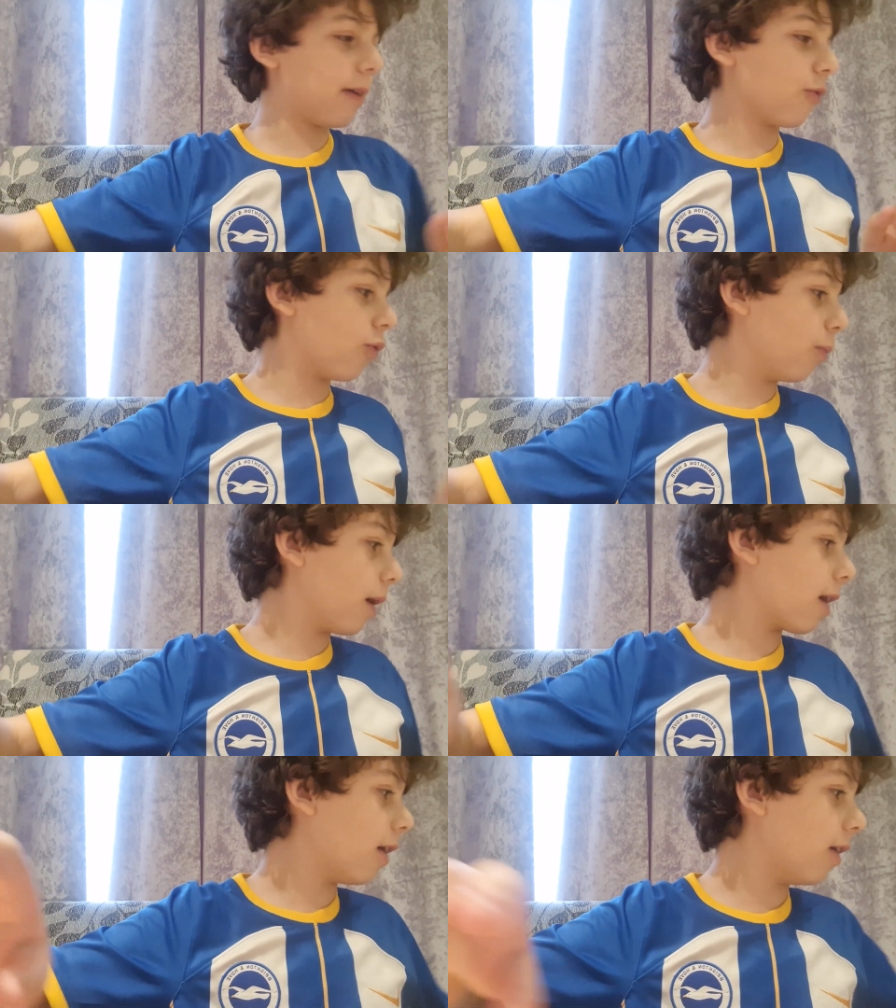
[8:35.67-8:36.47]
all
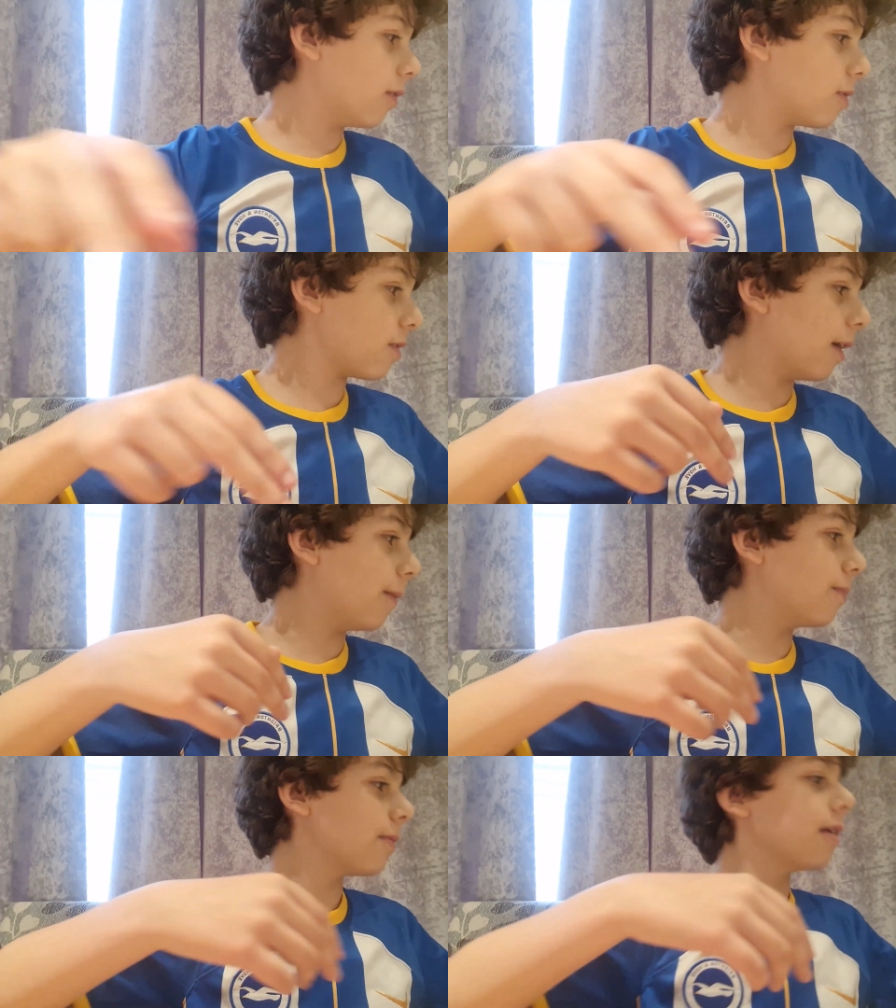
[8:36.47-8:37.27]
my cards.
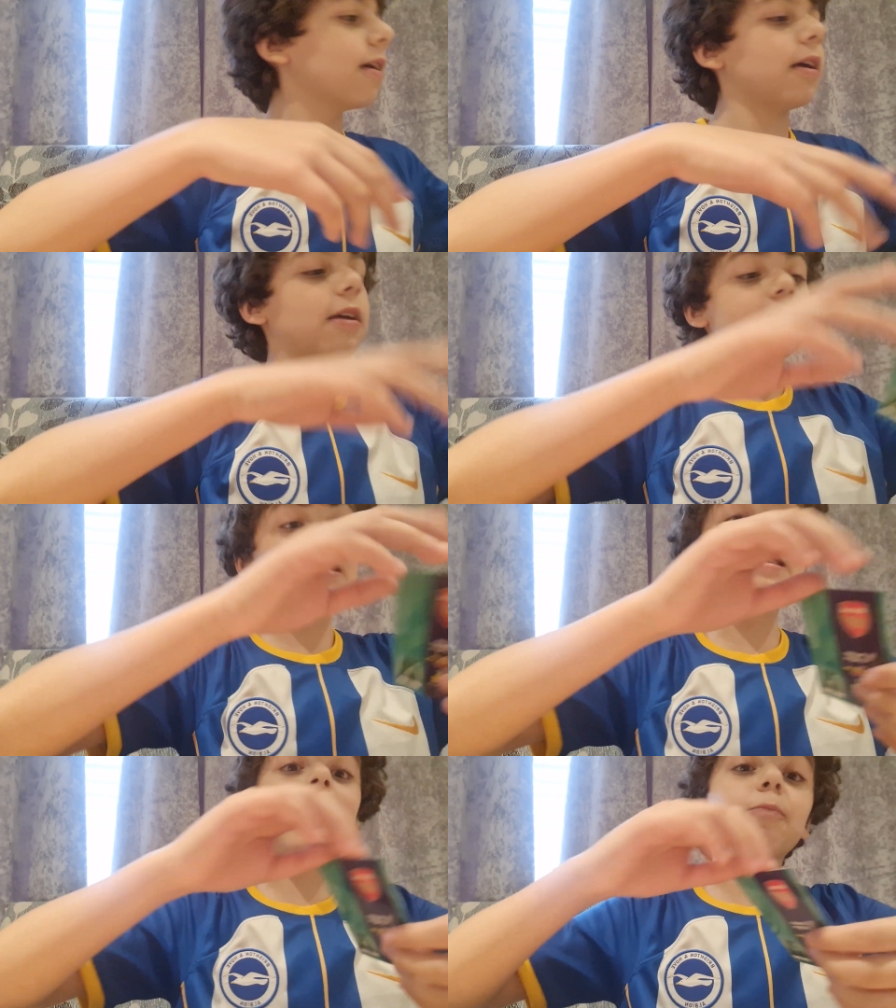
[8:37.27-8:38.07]
Um,
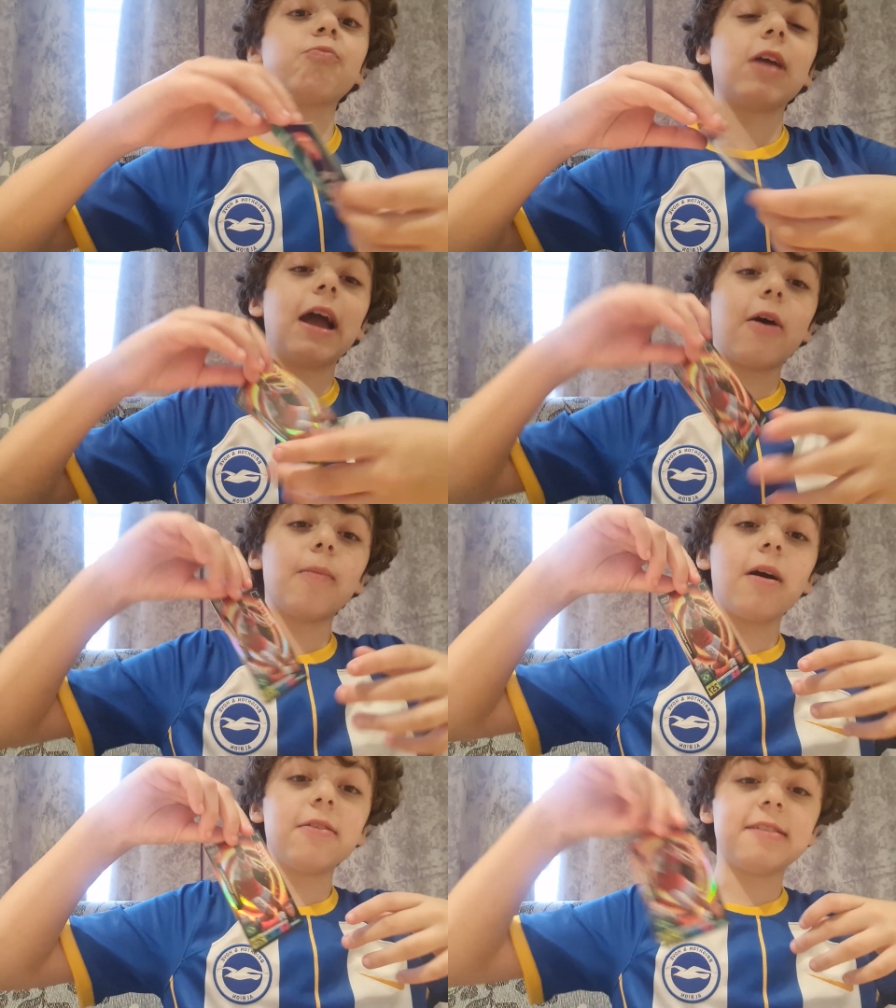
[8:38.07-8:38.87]
Gabriel
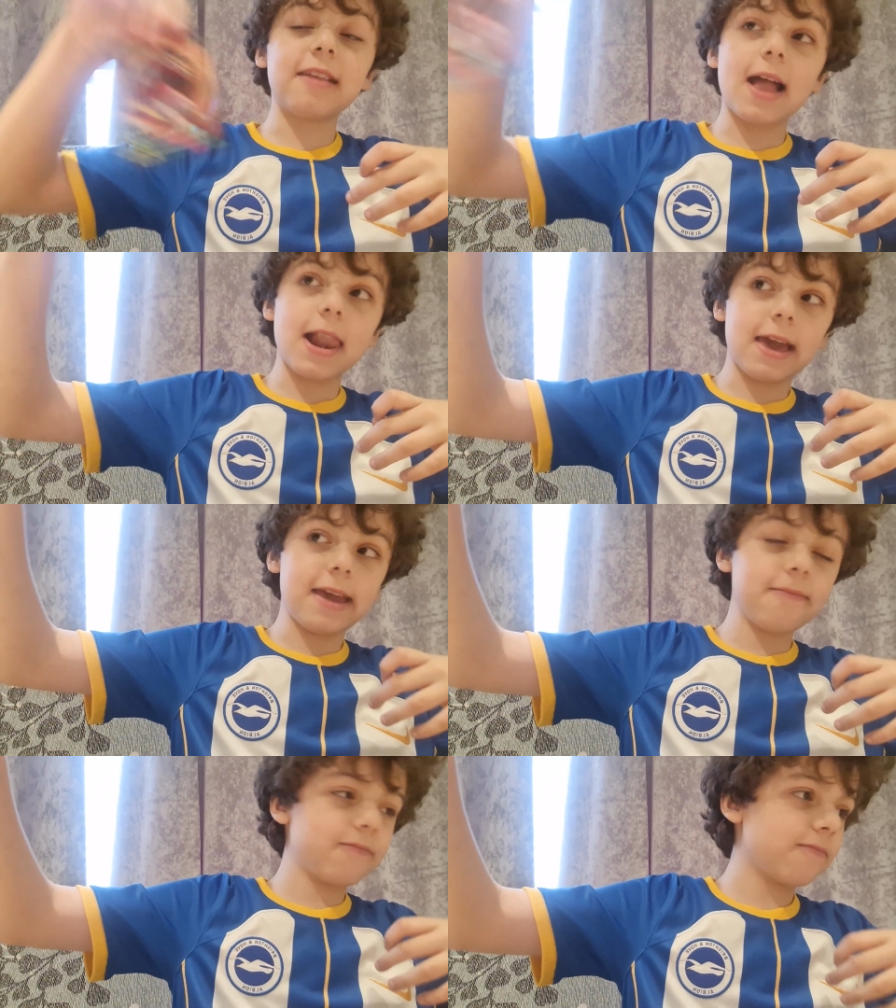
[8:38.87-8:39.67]

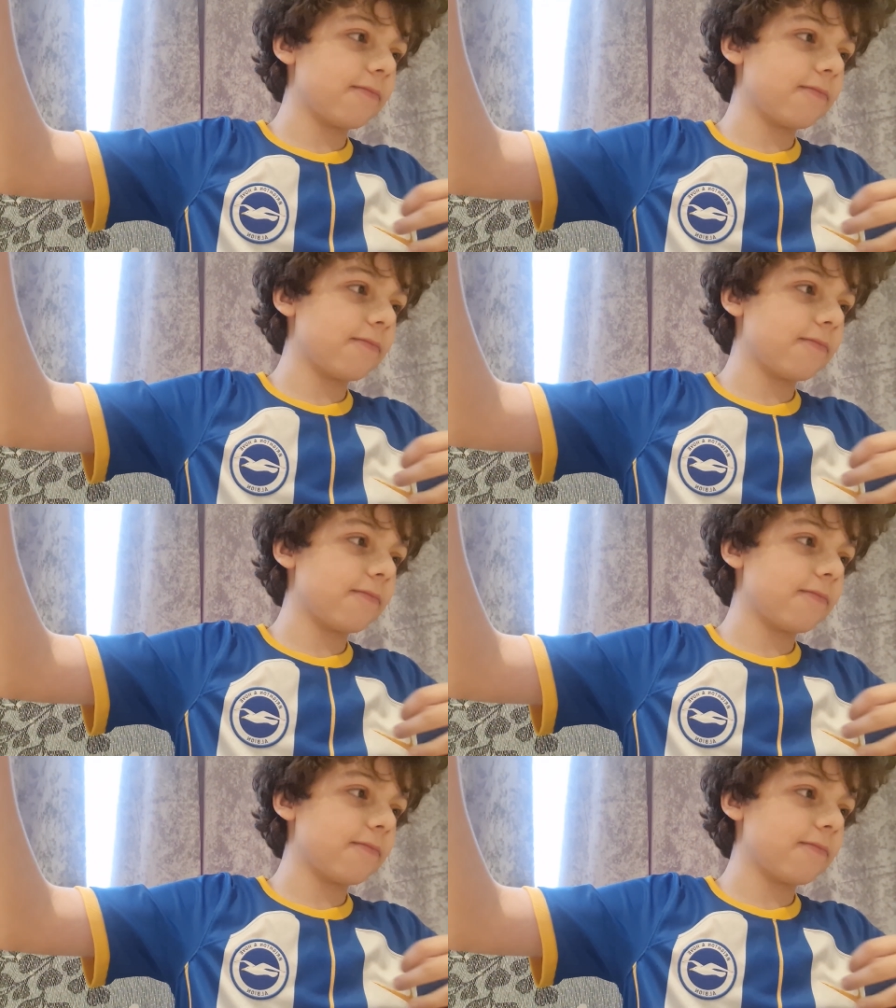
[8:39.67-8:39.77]
Martinelli.